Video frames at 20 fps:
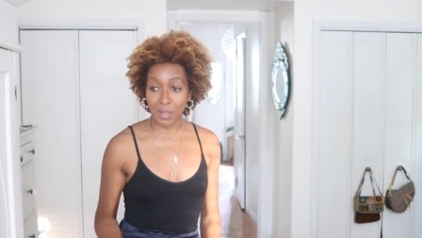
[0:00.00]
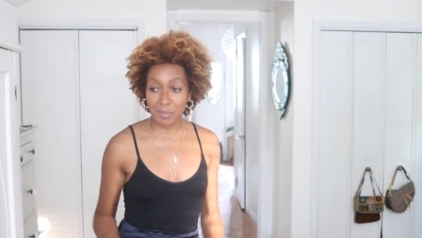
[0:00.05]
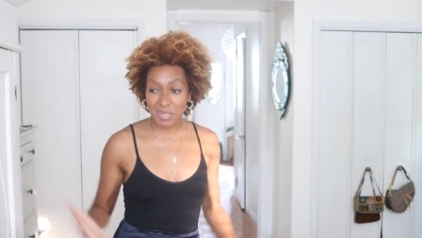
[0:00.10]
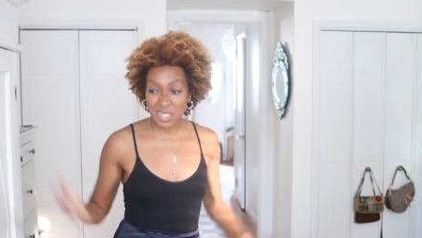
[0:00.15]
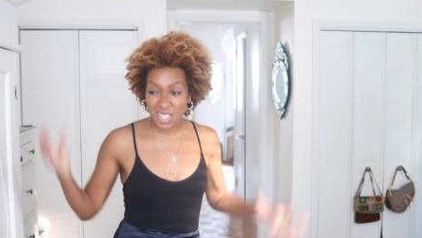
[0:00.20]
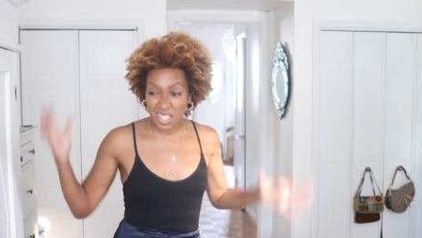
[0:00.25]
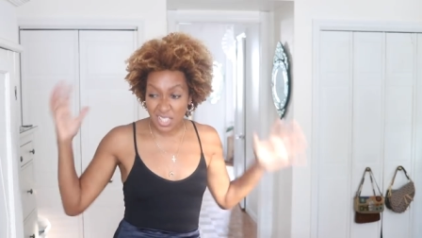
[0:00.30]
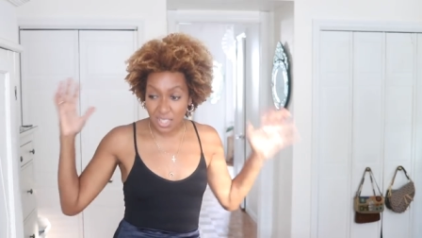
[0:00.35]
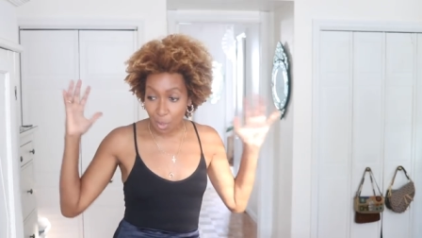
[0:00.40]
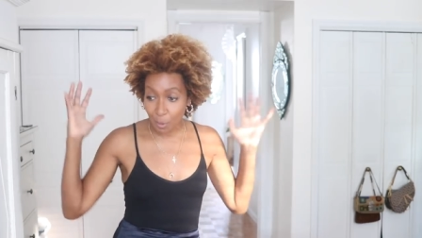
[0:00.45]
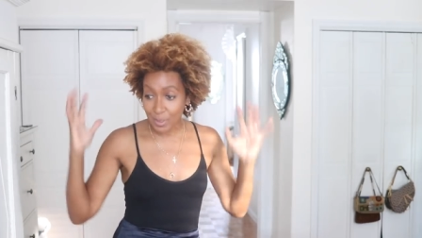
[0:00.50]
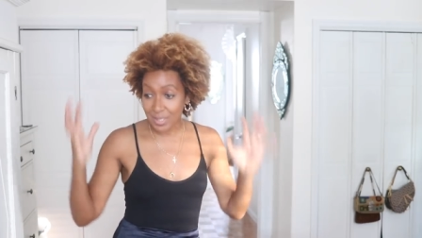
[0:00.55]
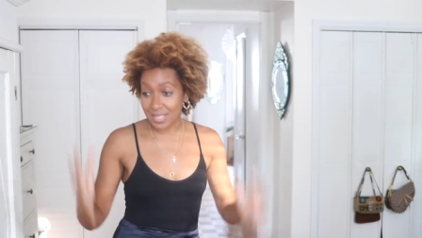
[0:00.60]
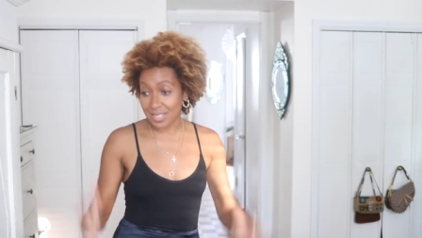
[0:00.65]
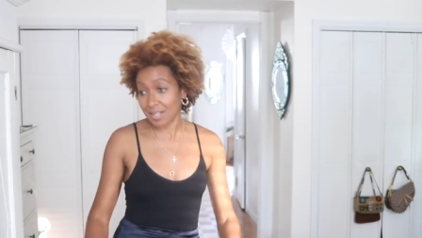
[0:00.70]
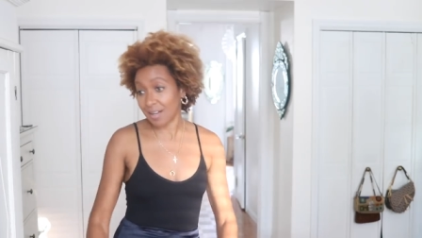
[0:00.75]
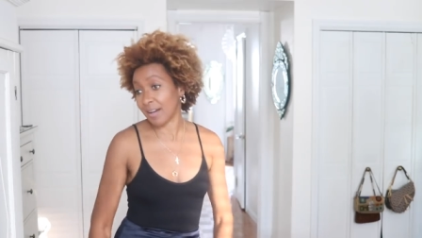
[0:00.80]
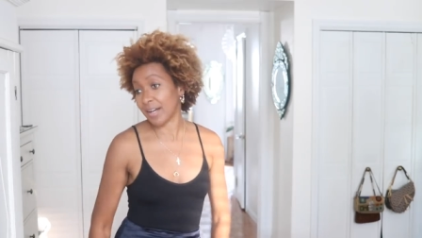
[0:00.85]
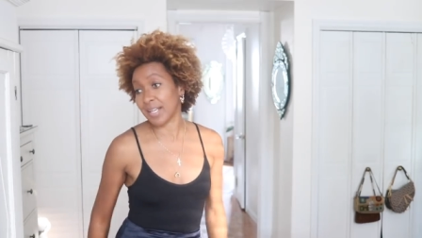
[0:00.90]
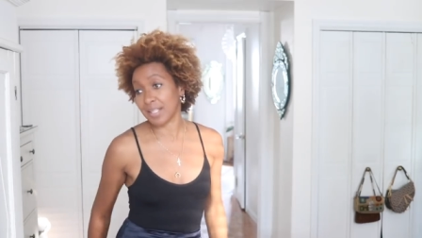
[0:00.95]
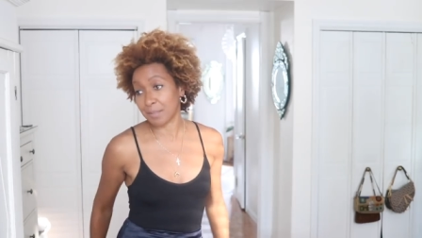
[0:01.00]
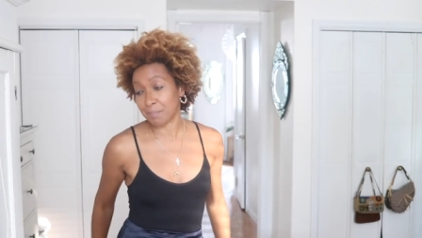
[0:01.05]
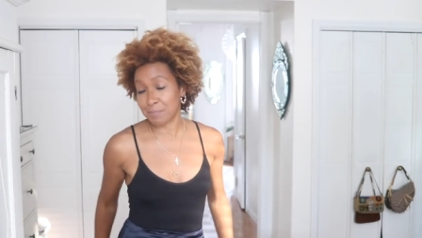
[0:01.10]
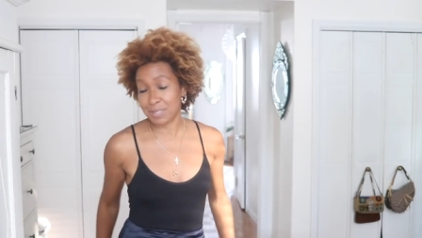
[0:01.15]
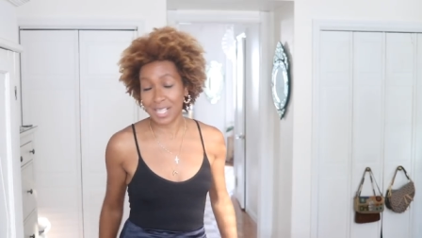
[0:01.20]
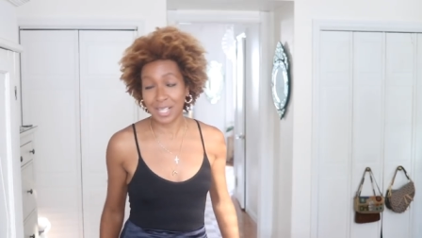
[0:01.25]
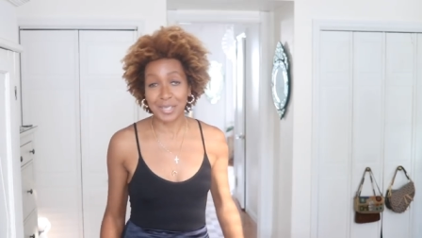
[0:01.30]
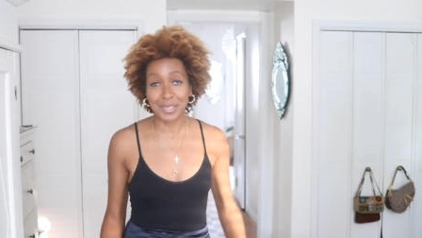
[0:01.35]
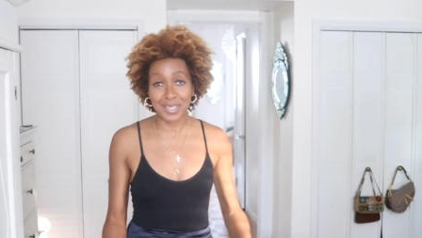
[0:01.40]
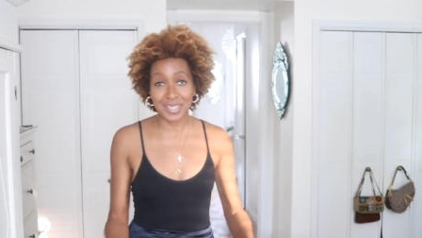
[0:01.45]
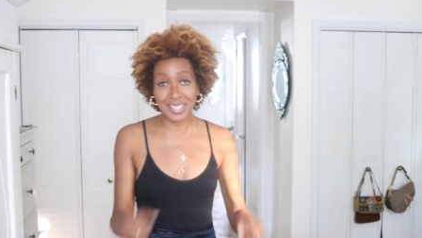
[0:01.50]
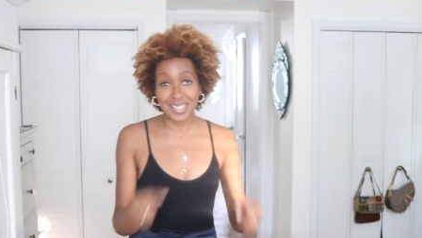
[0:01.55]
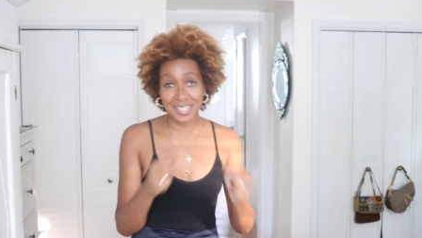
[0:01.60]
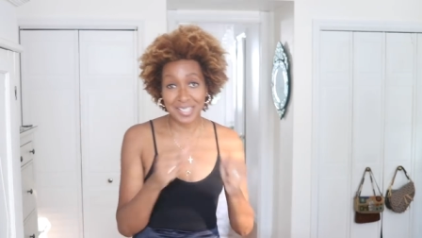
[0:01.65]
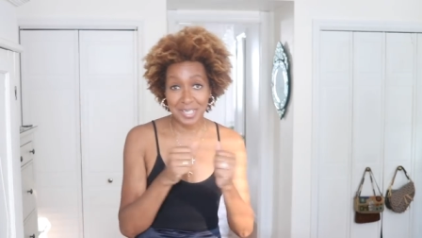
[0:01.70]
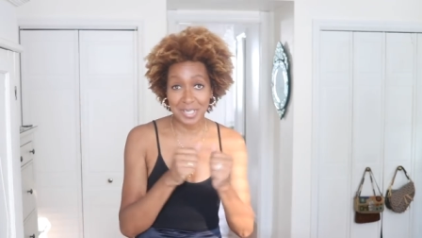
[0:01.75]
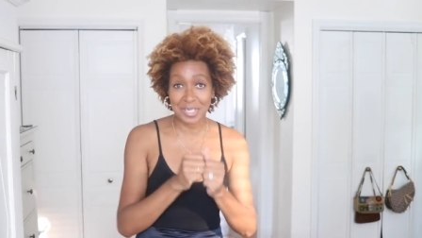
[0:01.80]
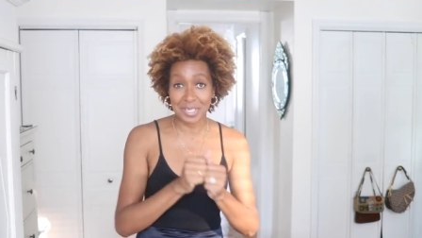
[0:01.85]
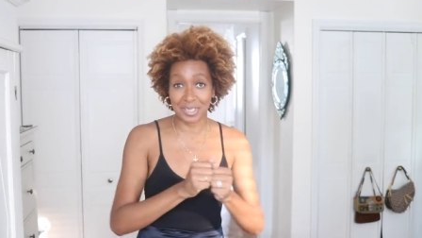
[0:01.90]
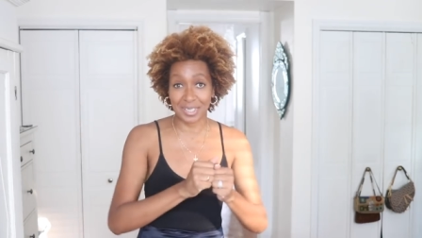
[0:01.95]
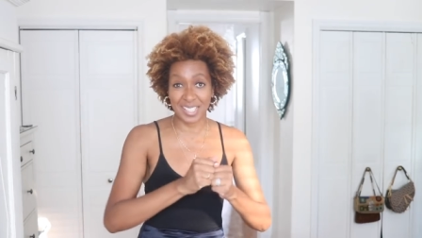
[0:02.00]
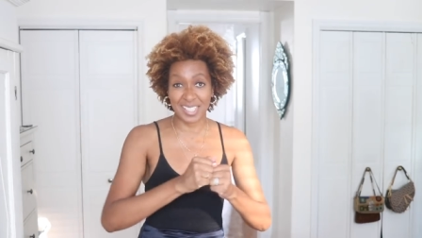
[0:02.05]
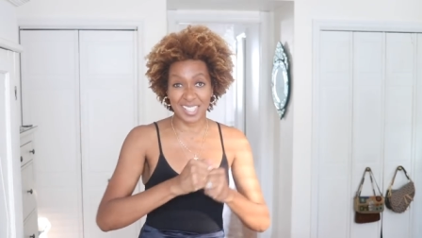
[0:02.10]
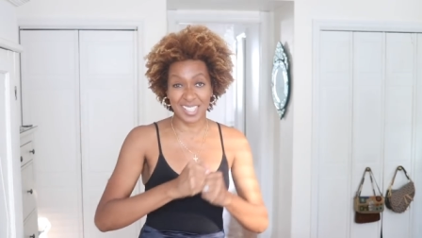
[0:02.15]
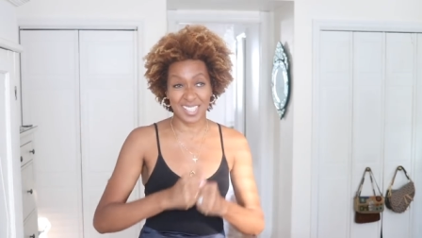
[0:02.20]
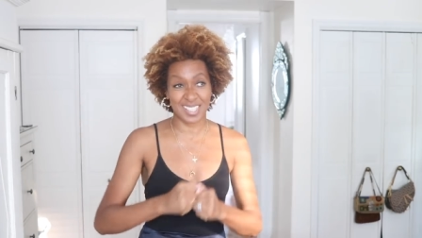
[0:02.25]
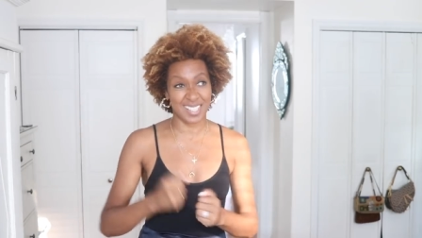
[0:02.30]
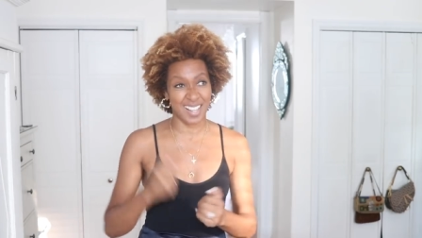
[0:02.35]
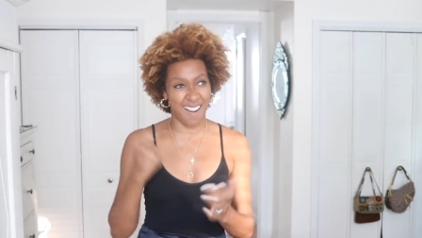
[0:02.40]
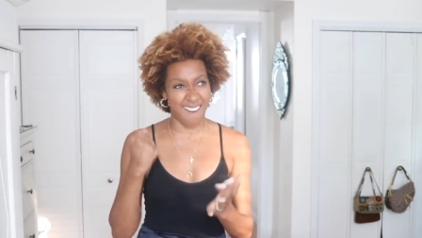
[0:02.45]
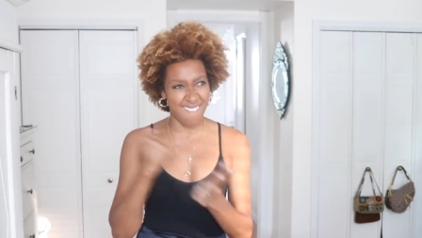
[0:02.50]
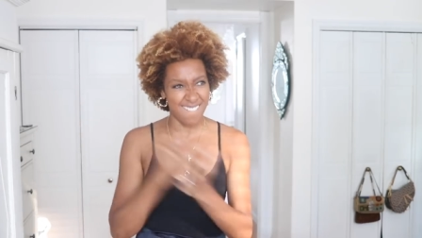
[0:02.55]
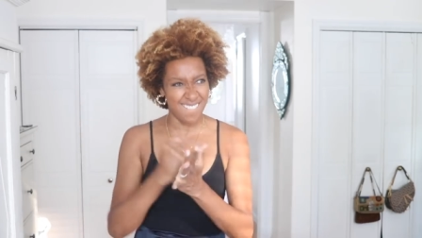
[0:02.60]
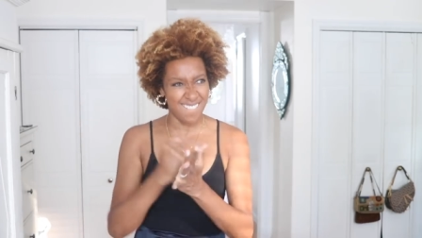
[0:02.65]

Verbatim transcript: I'm so excited. I'm telling you, this season is just,